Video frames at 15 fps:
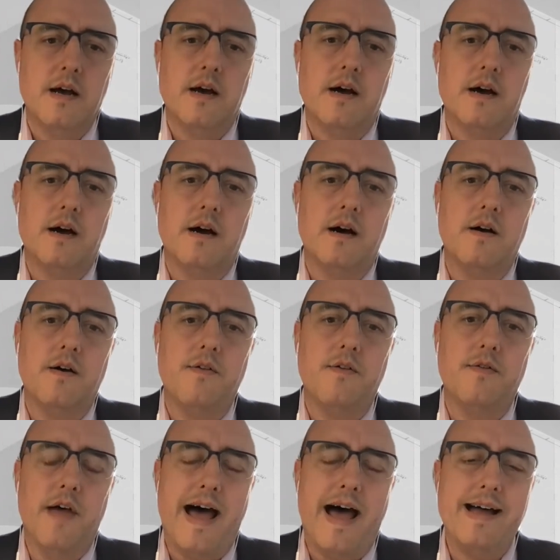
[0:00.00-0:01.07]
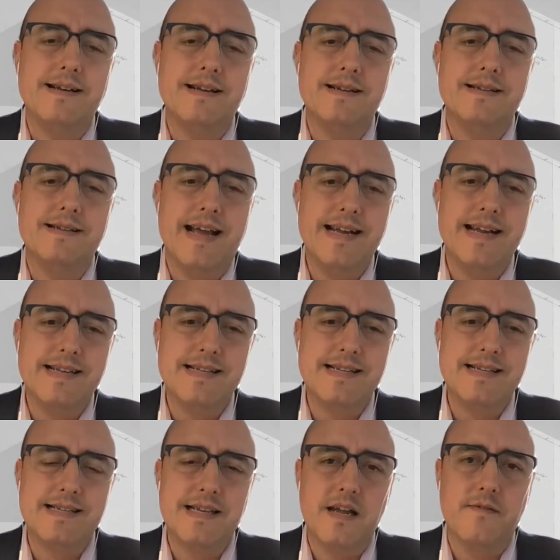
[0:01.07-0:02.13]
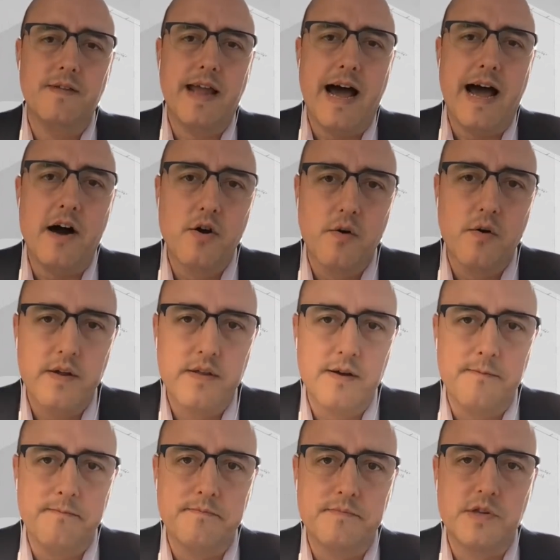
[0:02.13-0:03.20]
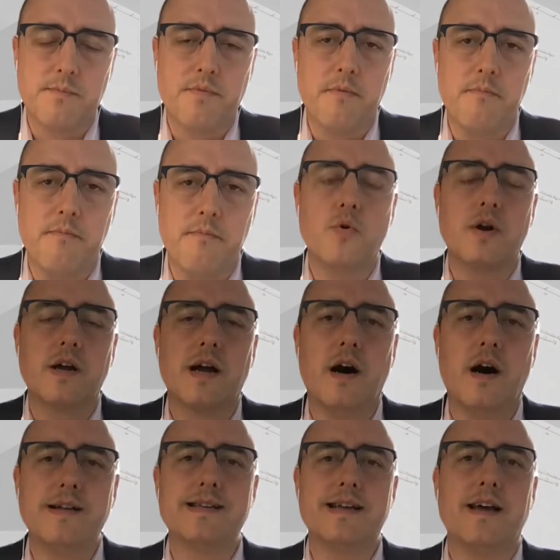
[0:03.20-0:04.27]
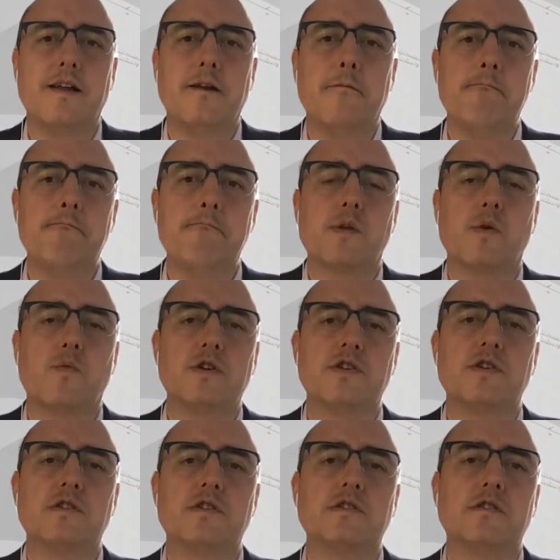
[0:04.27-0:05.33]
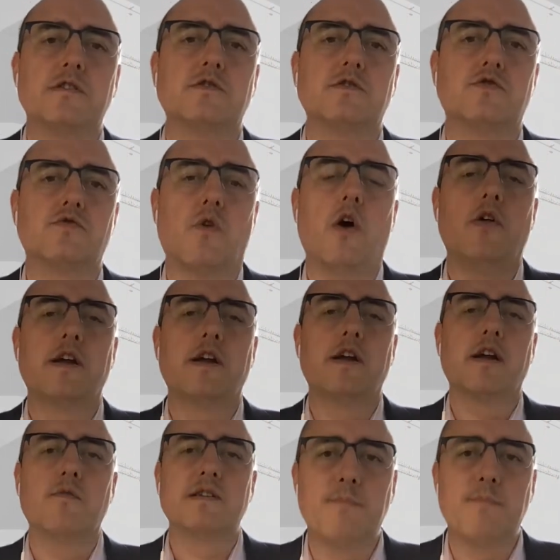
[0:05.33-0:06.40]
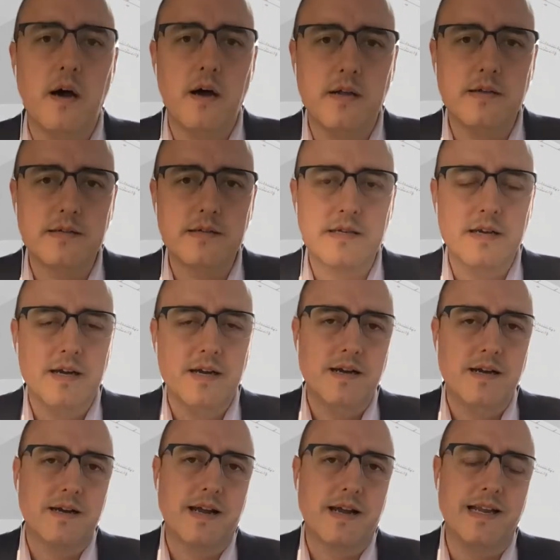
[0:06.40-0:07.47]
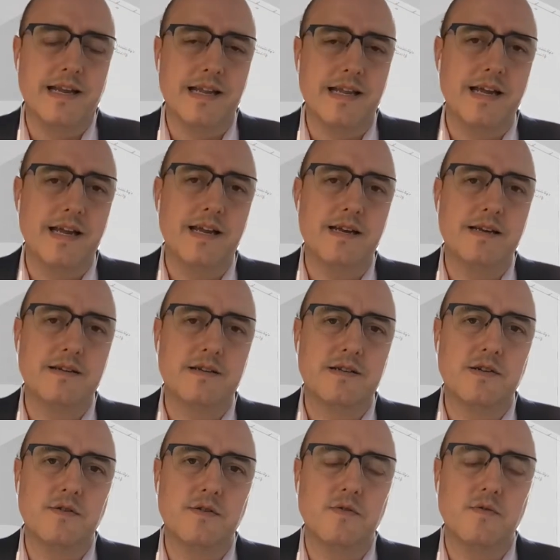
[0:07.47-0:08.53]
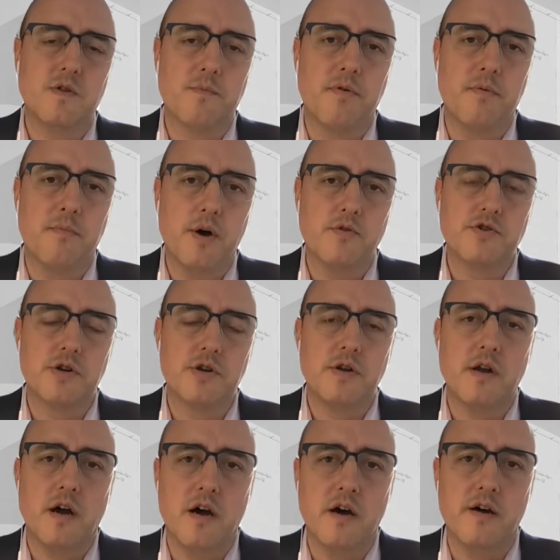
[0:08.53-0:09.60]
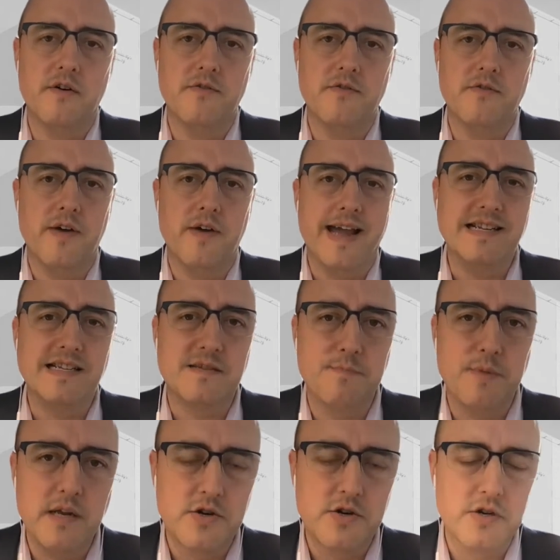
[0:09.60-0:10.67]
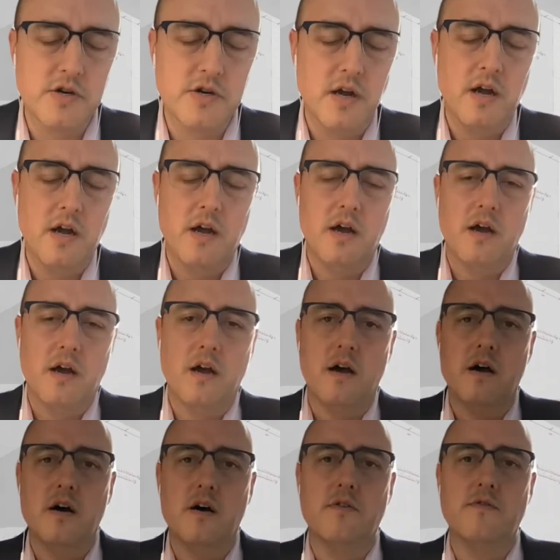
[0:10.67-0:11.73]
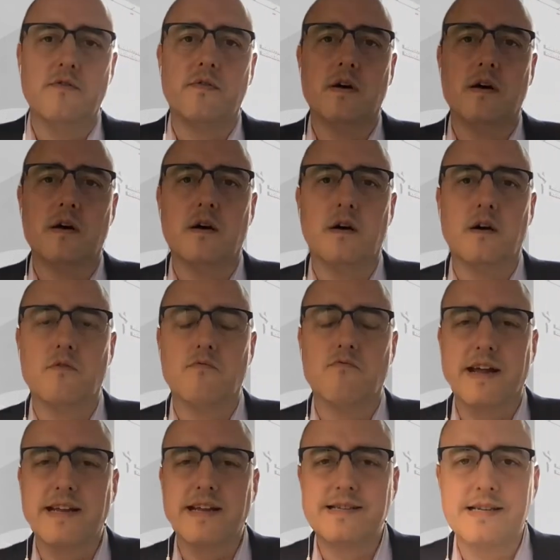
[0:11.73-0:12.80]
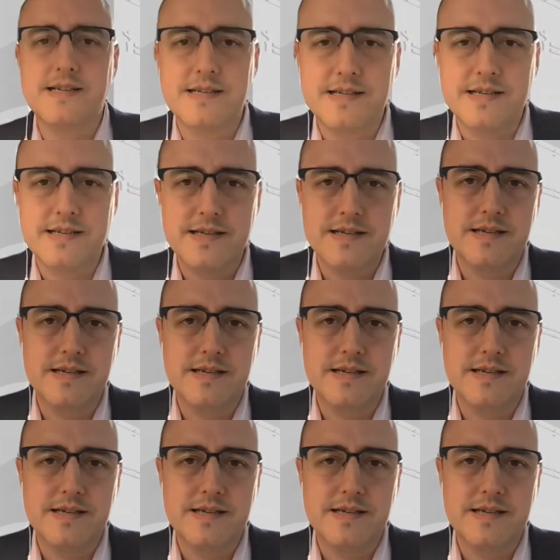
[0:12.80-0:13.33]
that tendency of the algorithm to promote content which is drawing a response can lead to the promotion of hate speech, of racist